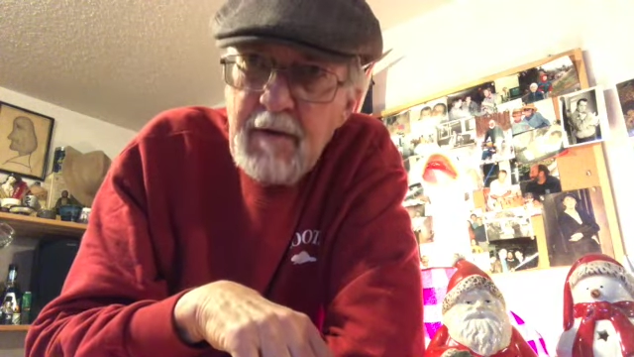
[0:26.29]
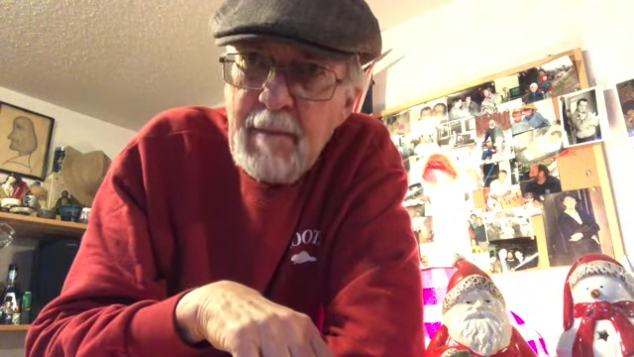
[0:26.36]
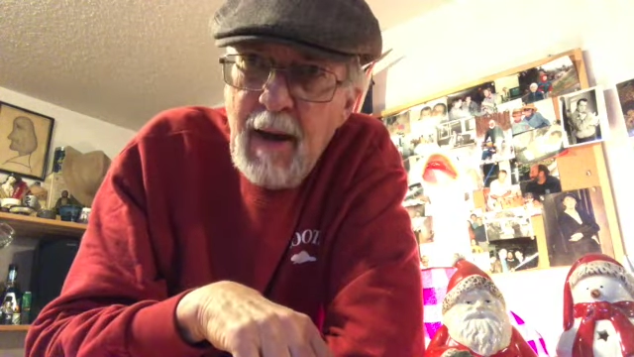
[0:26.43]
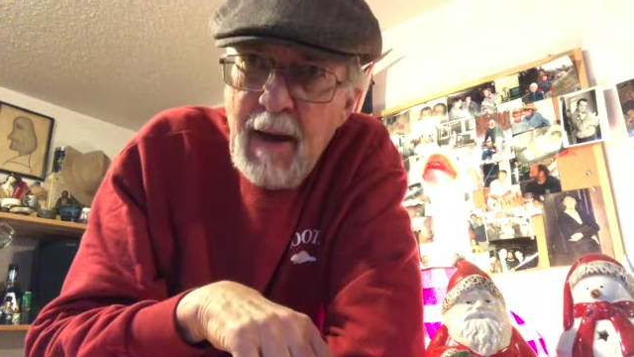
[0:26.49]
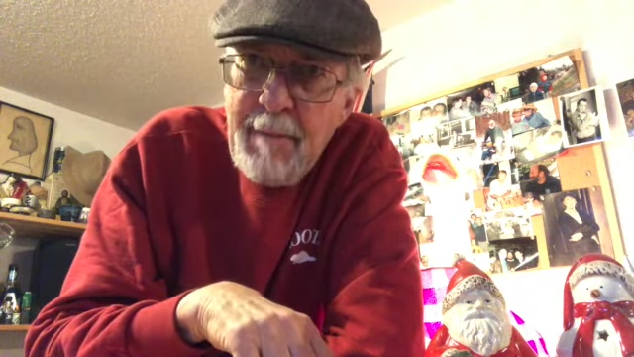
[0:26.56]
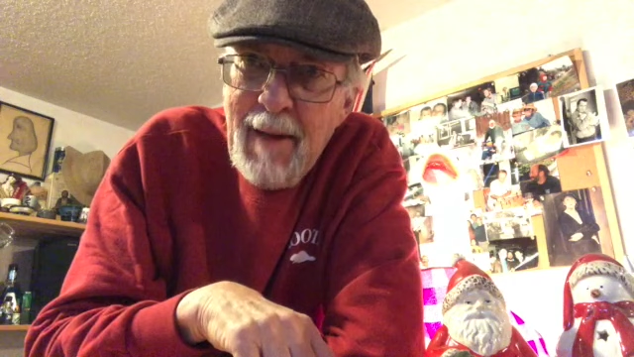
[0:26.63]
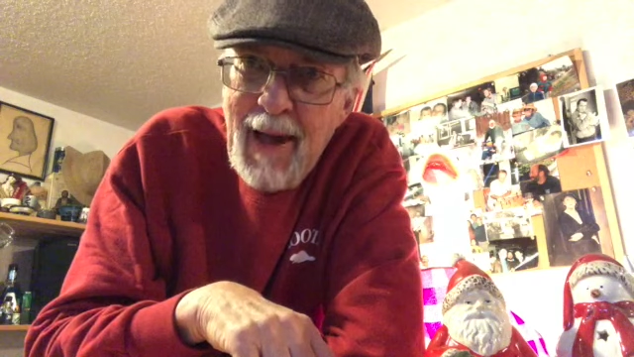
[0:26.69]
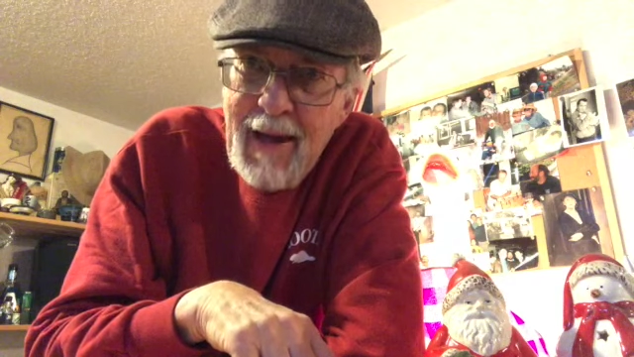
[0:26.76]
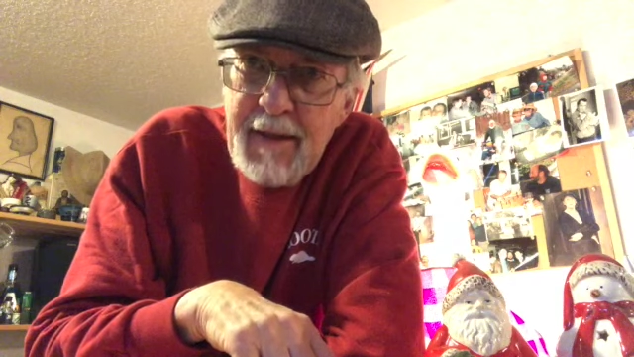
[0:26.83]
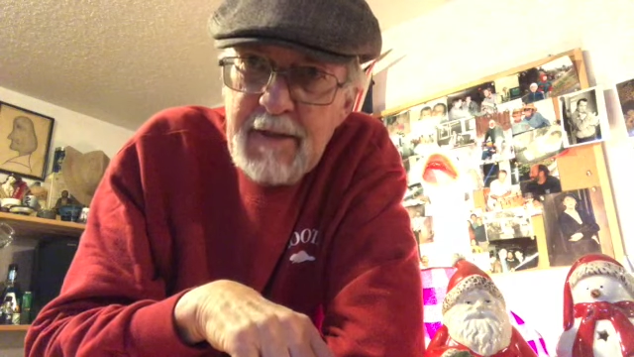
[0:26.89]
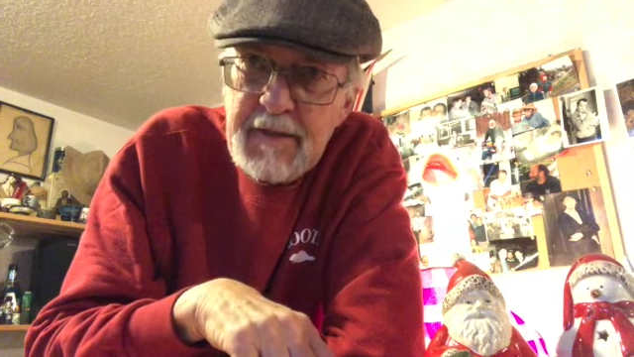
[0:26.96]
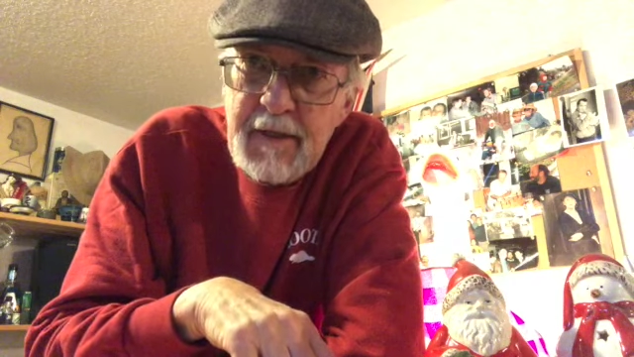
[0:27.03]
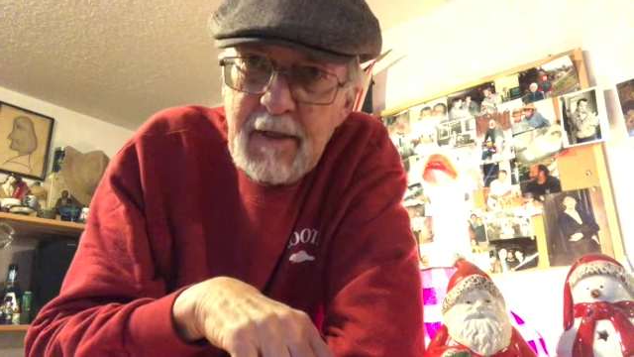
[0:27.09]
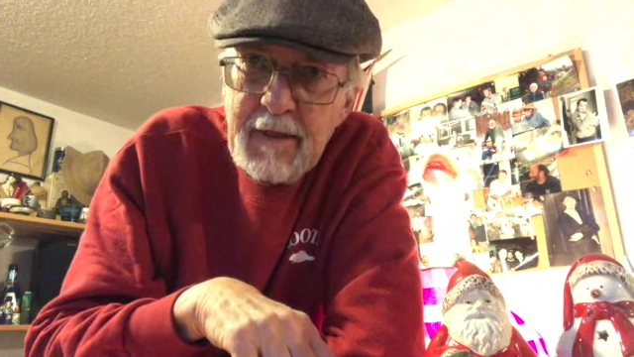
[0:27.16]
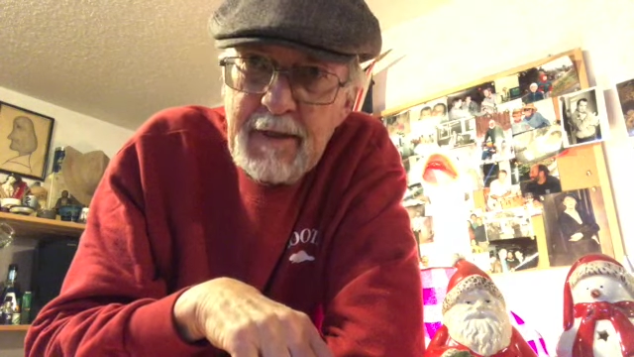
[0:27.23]
into my
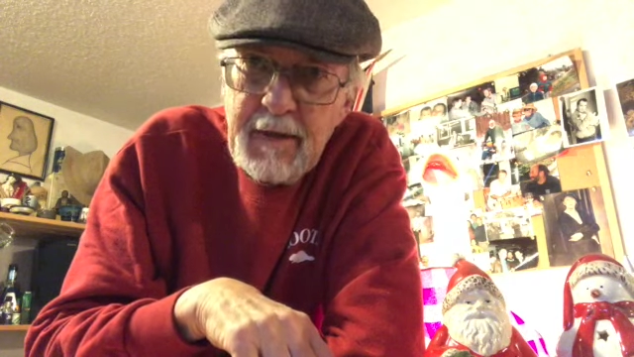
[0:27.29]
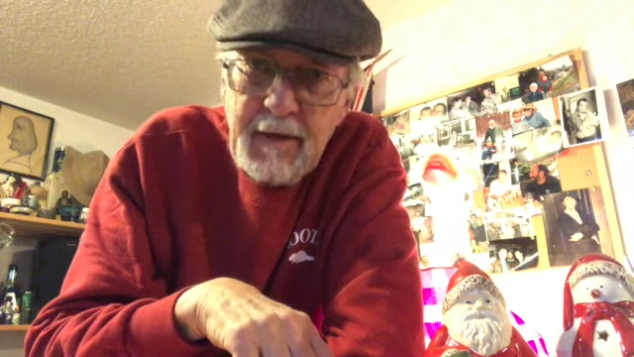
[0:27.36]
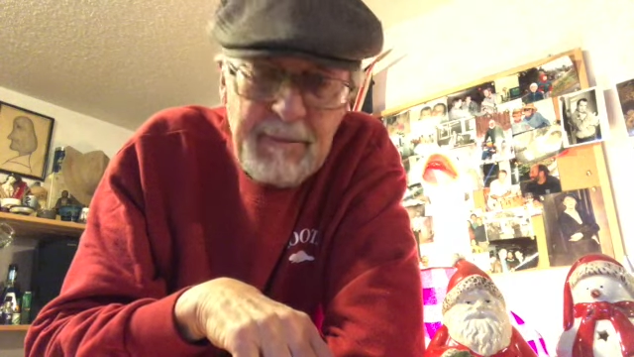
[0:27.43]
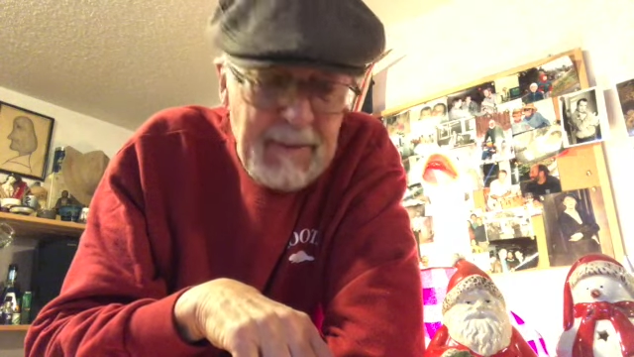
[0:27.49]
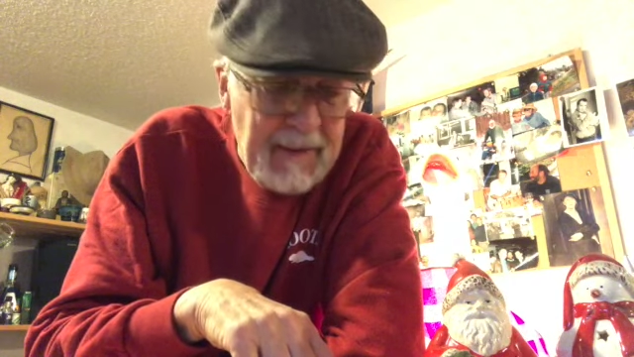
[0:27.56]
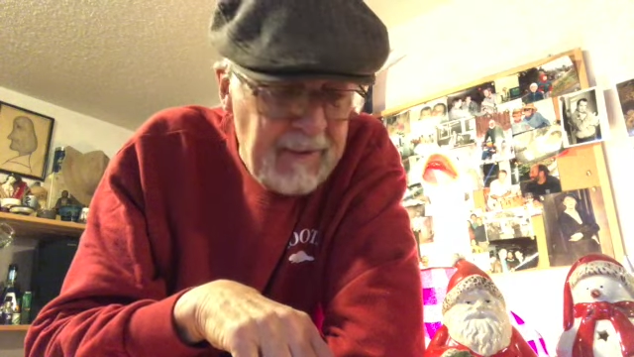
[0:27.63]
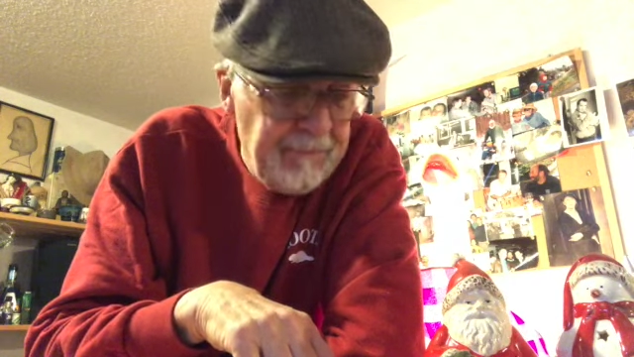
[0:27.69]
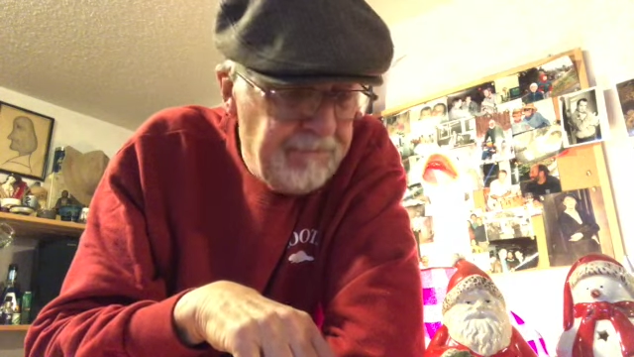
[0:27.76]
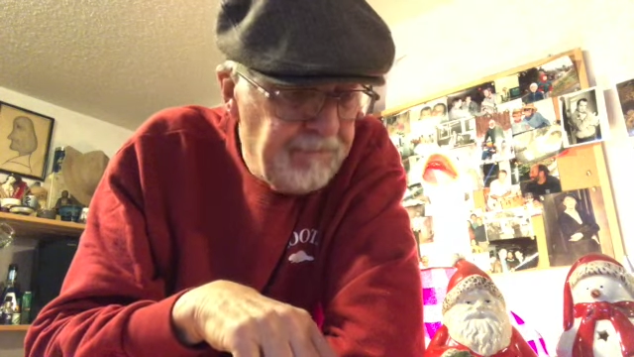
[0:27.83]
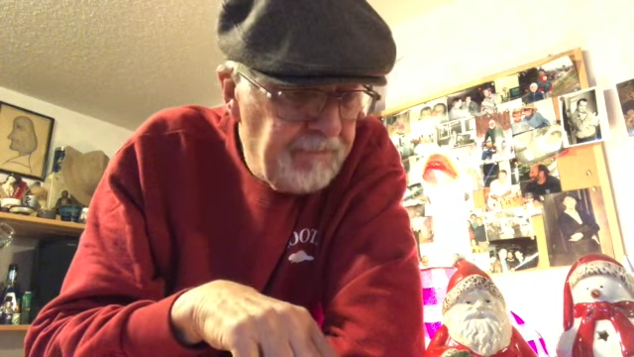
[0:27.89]
past a little bit,